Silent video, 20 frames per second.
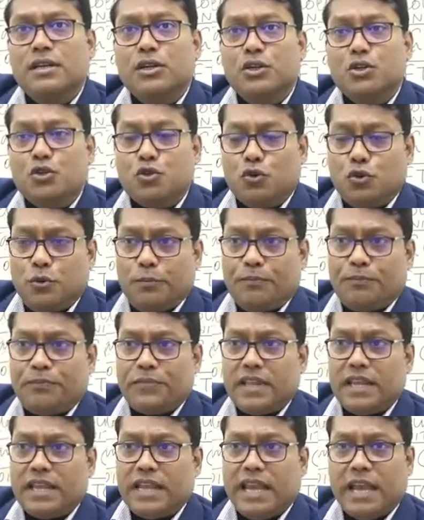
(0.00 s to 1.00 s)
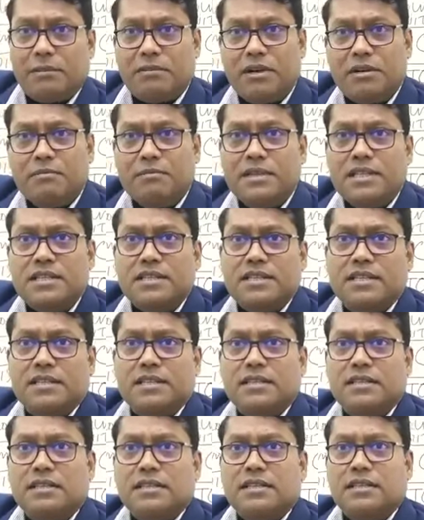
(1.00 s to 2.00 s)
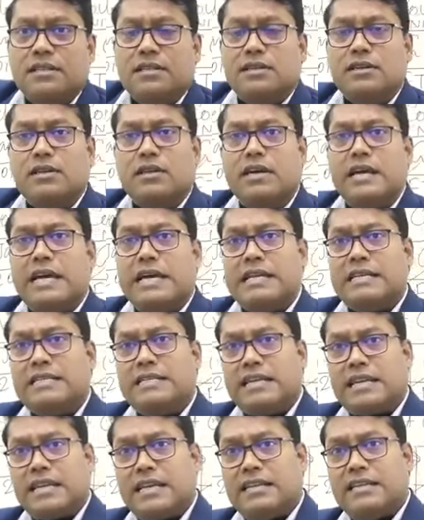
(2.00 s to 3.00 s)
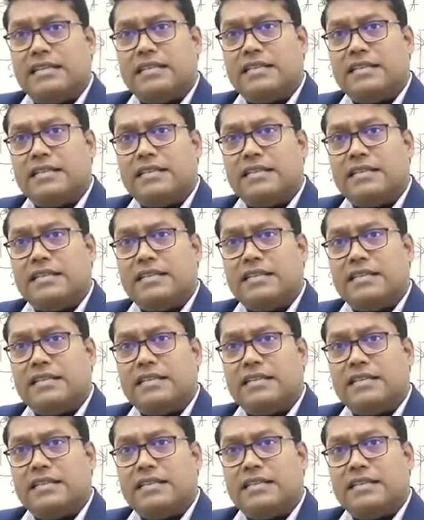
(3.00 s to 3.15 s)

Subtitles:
So cabinet minister and second